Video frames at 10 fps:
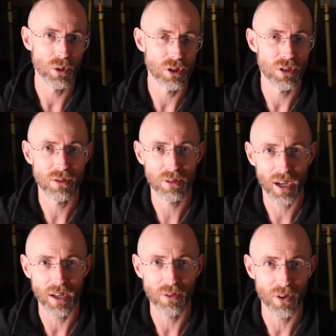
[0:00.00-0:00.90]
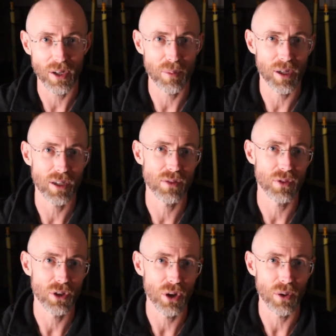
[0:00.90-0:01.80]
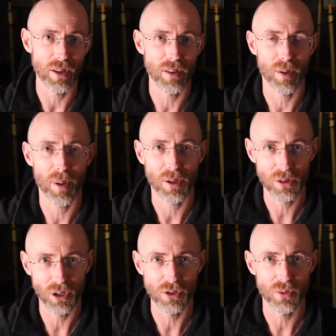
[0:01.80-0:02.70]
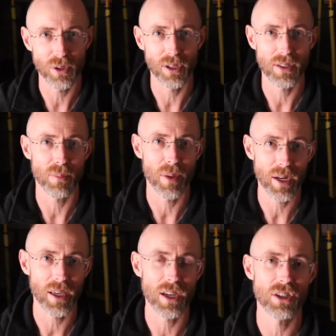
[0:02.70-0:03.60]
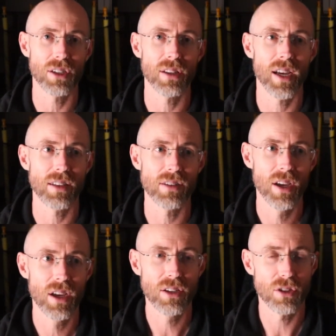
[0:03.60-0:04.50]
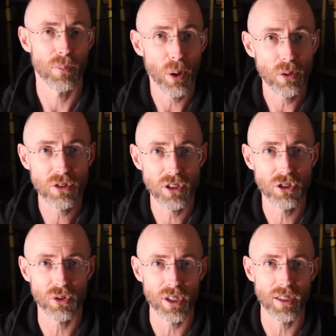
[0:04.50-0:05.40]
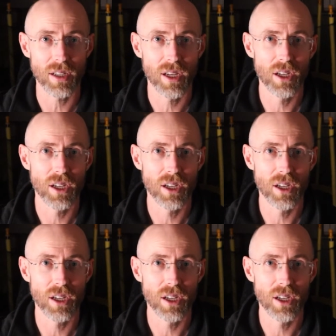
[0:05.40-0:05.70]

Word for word: which is kind of funny because if you know anything about Clozaril, it's a medication that's supposed to treat